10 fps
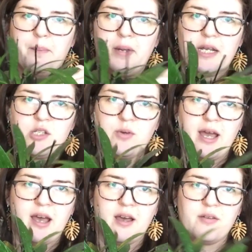But I do
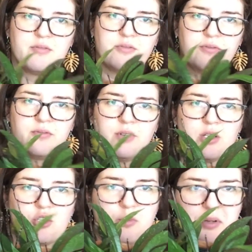have
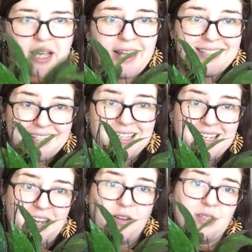2 plants
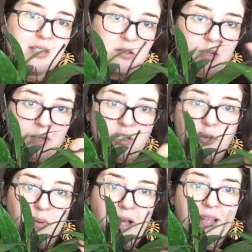in here. This used to be
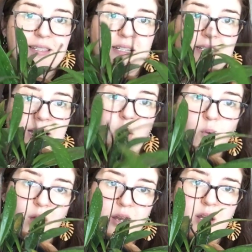2 plants. It is now
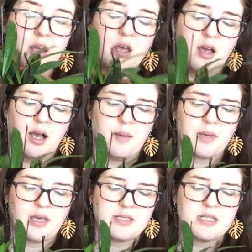1
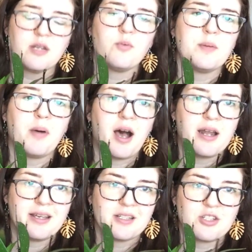because I did
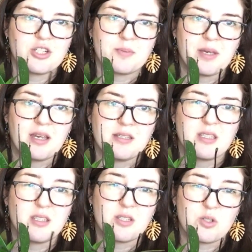repot it just because
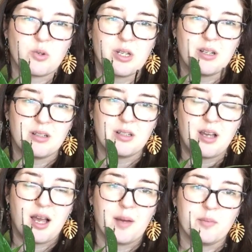the soil
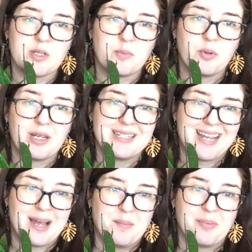was pretty
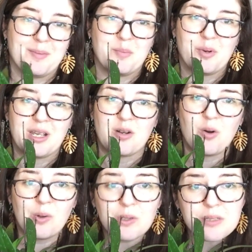damp and pretty
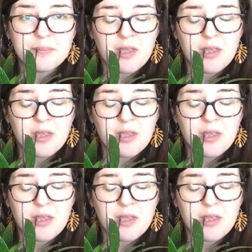cold.